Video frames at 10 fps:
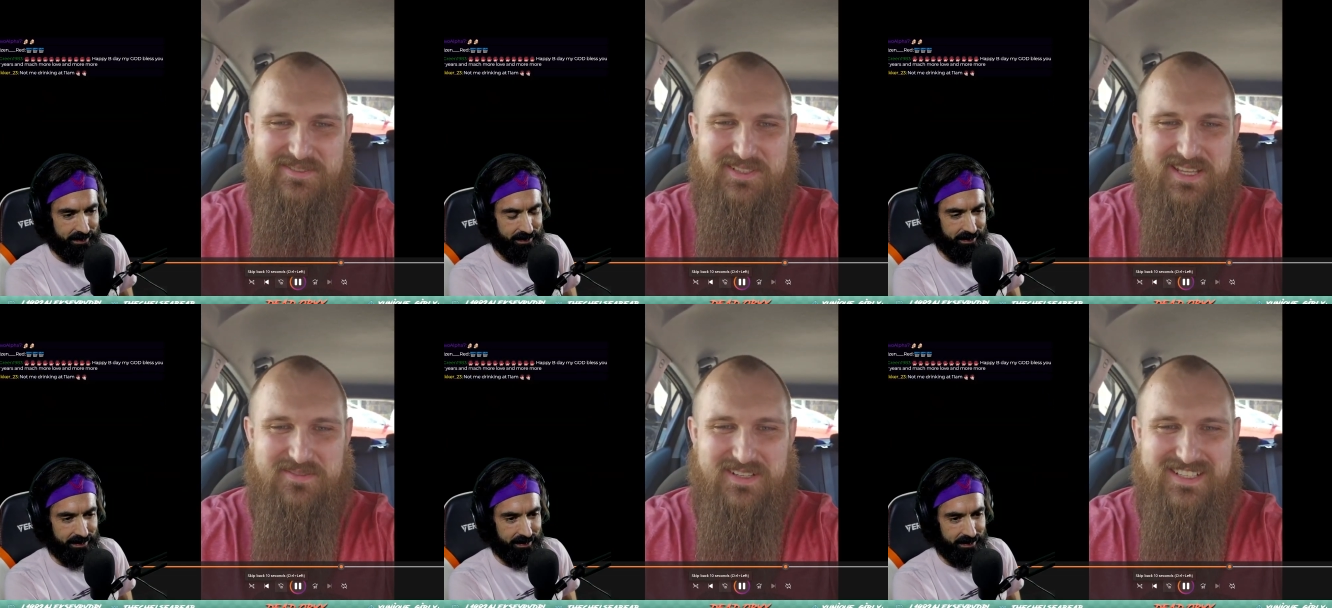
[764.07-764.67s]
Speaker 1: we'll
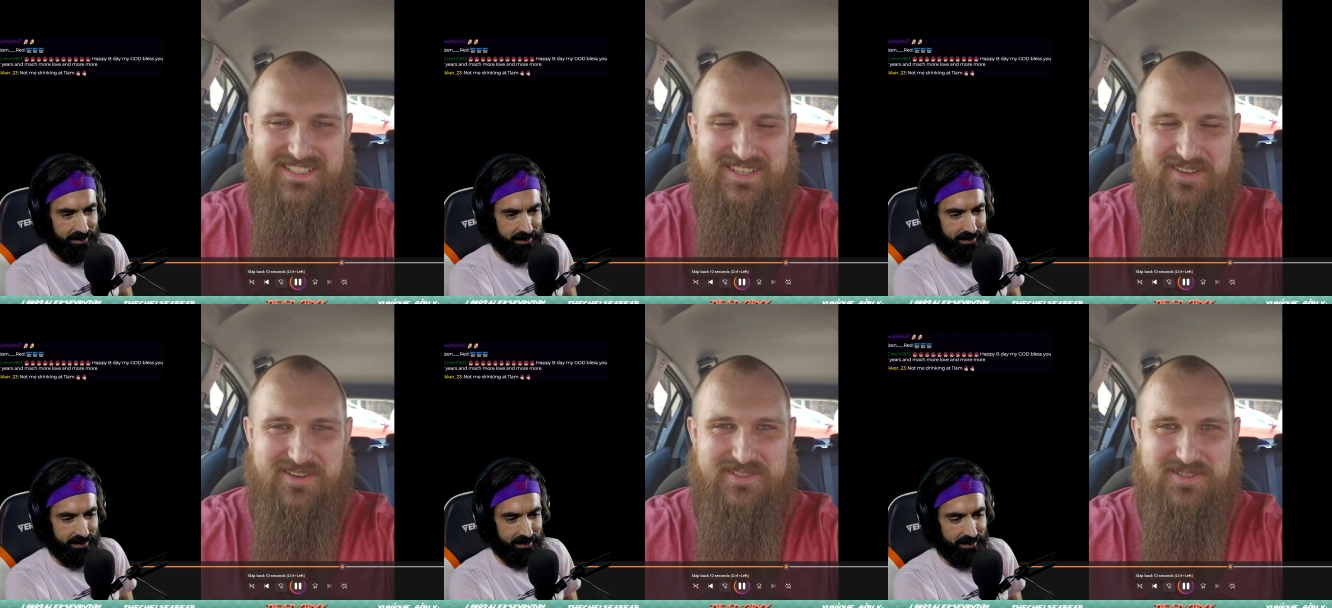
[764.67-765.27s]
definitely see
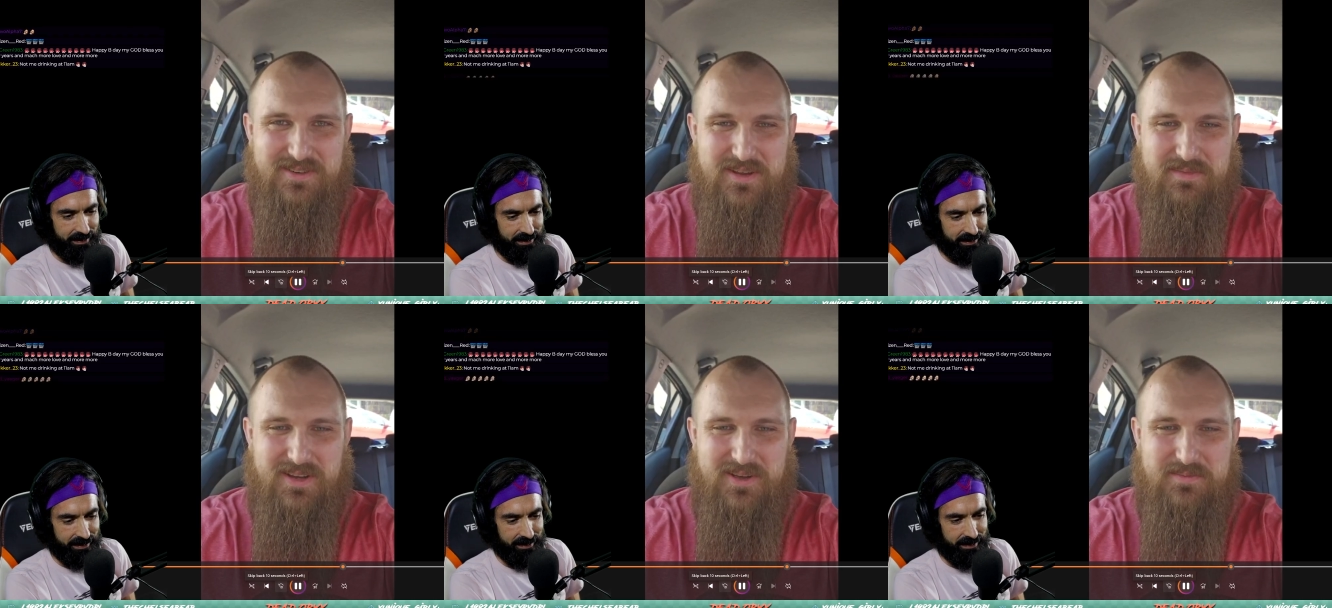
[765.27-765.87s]
you on
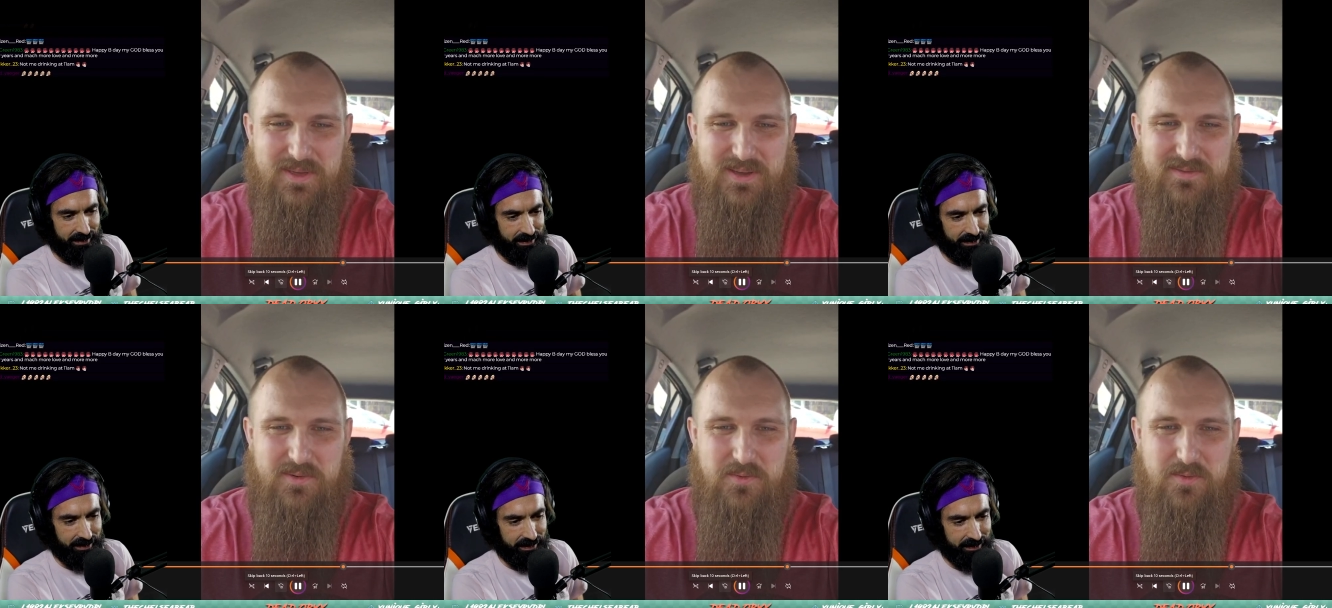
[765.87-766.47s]
stream and hope you
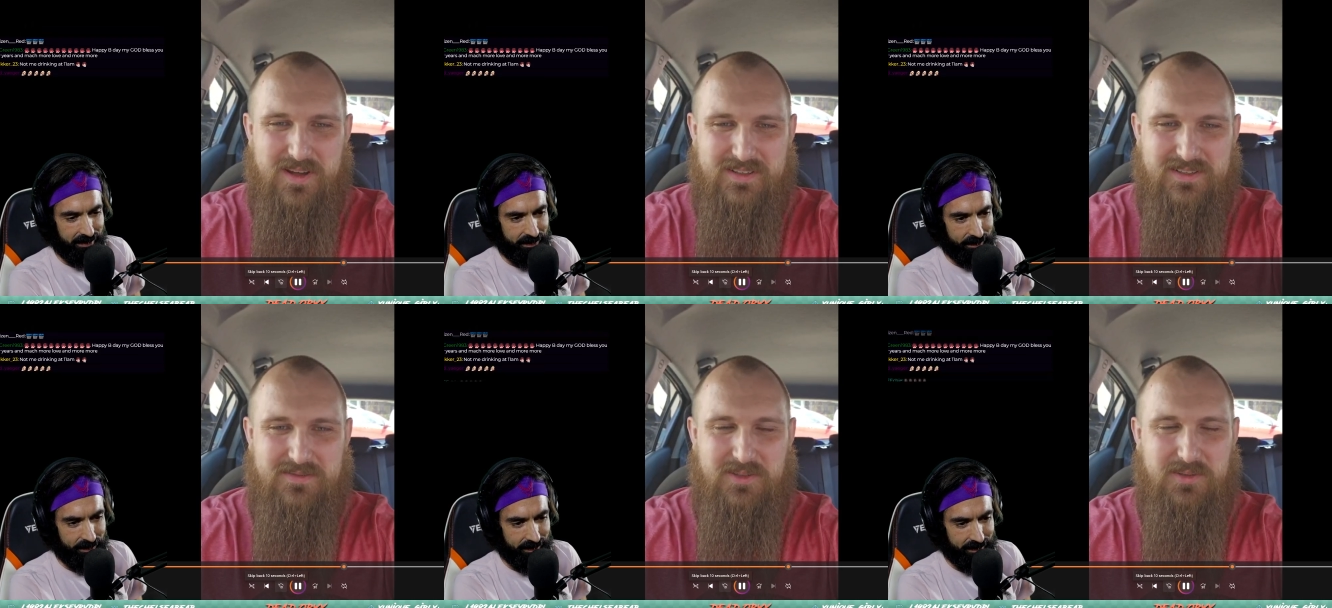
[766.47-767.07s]
have a
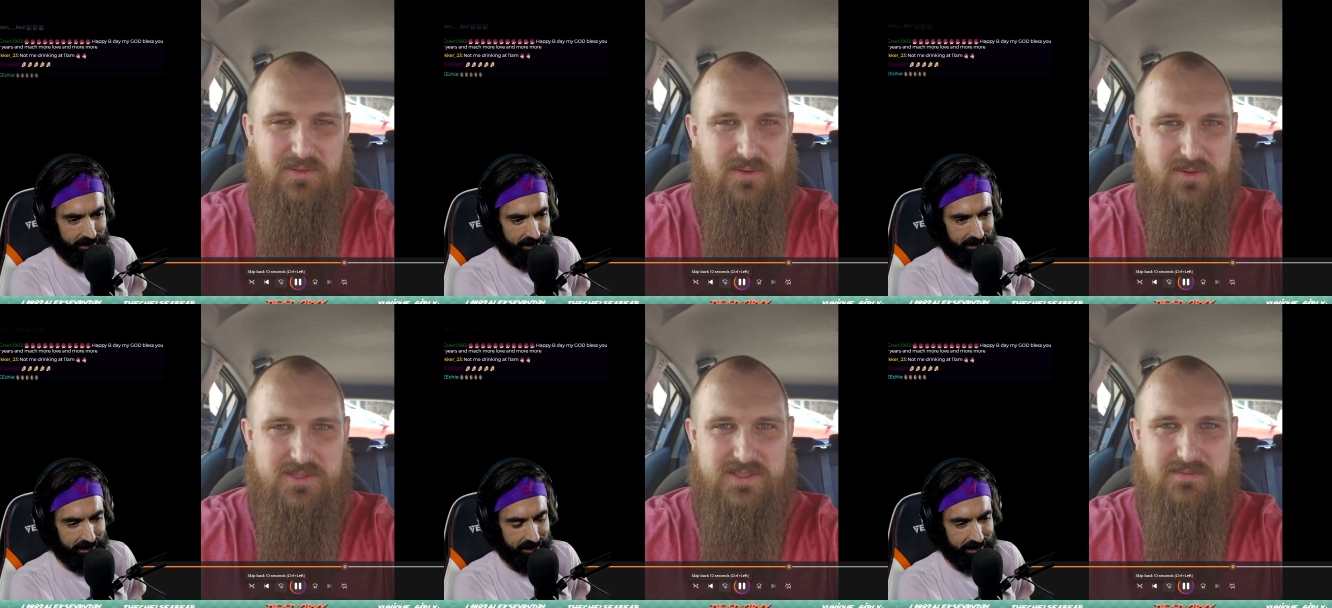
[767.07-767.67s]
wonderful,
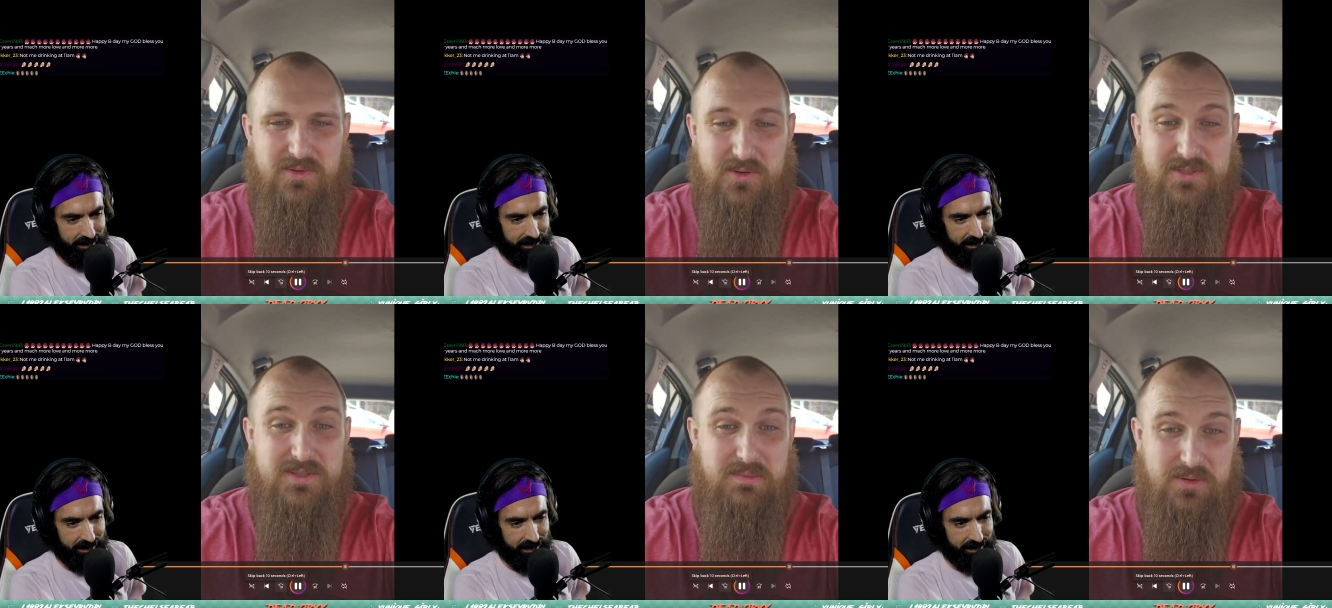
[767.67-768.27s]
awesome,
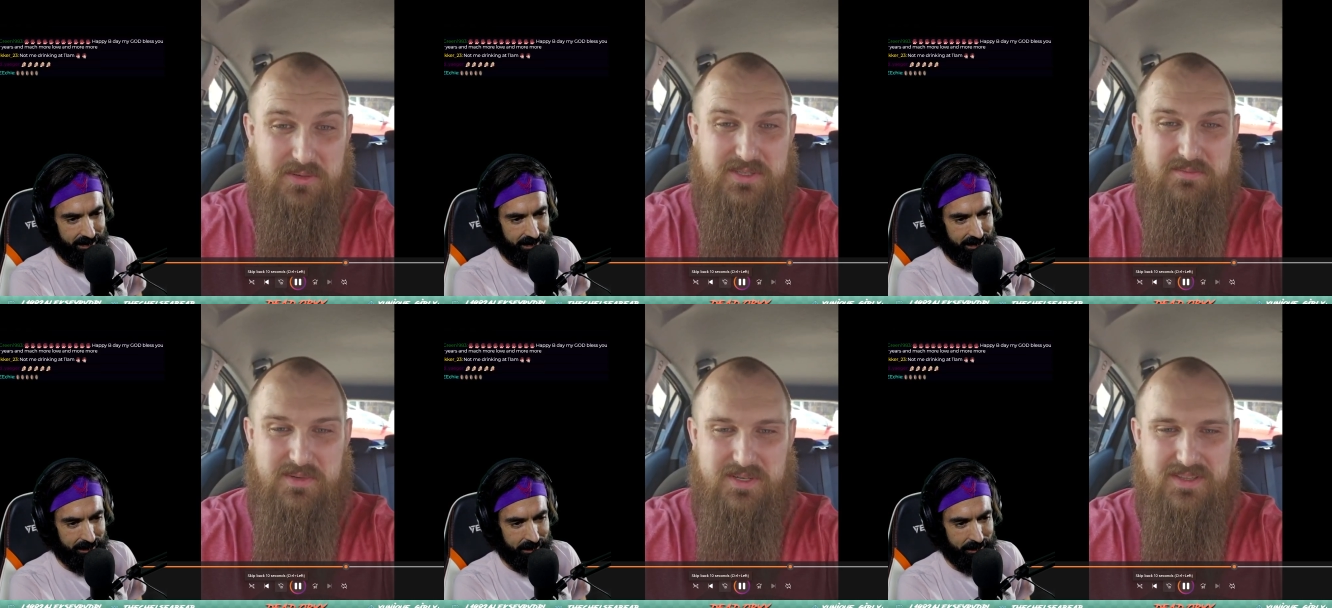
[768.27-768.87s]
awesome,
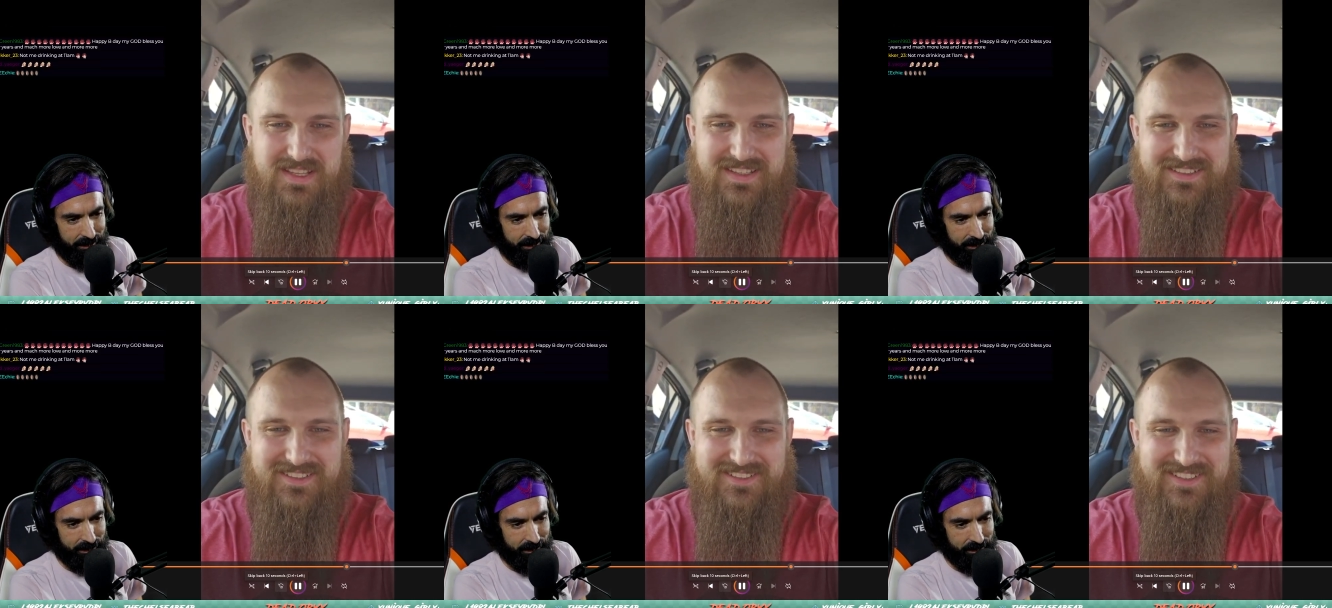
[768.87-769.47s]
awesome birthday,
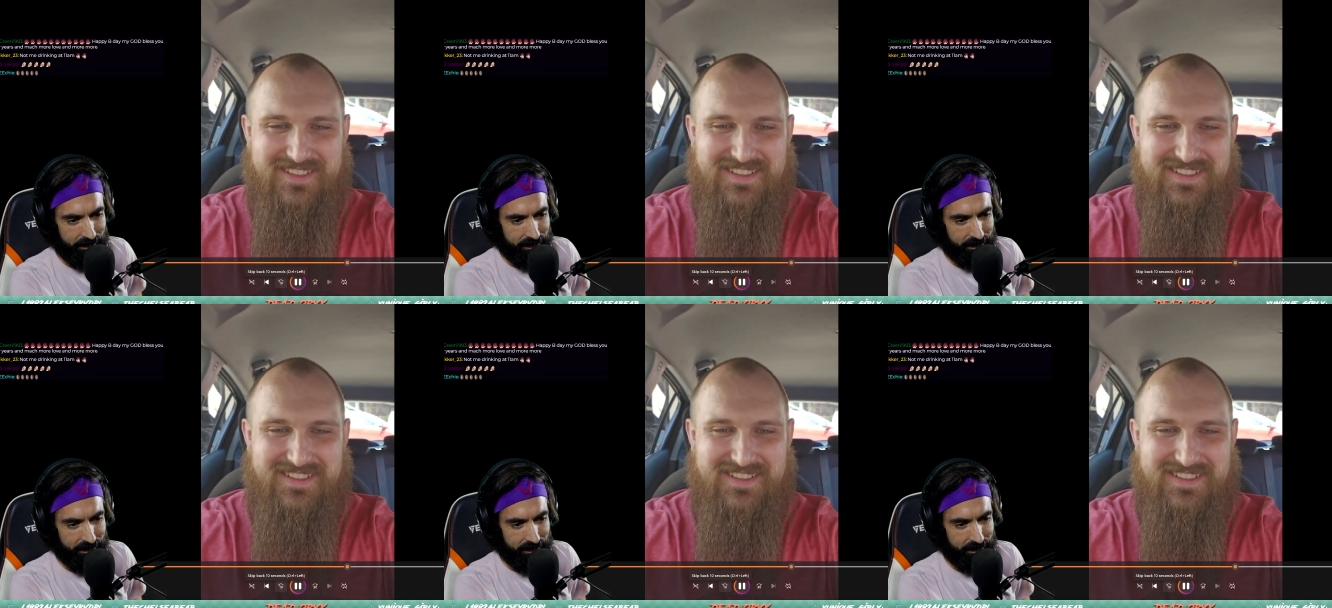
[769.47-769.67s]
dude.